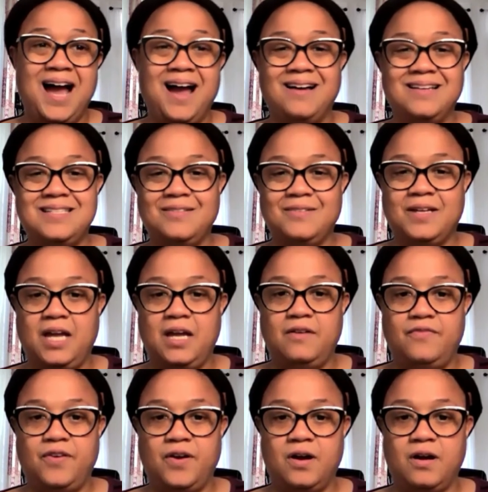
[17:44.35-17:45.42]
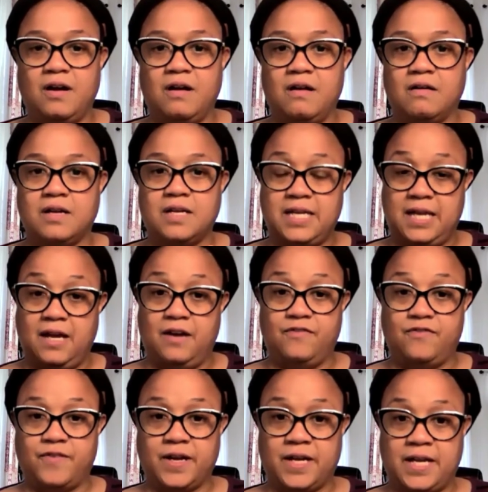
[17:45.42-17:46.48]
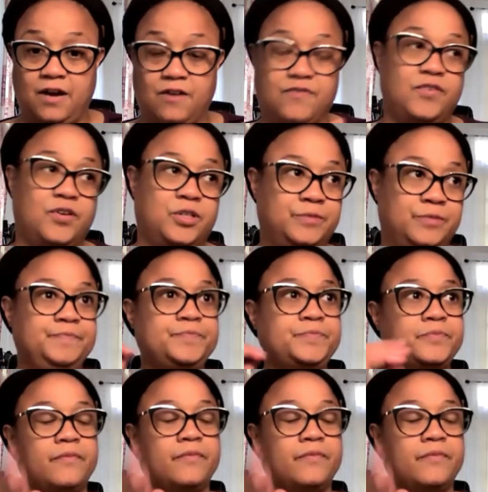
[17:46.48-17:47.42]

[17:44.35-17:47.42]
I also gave her careful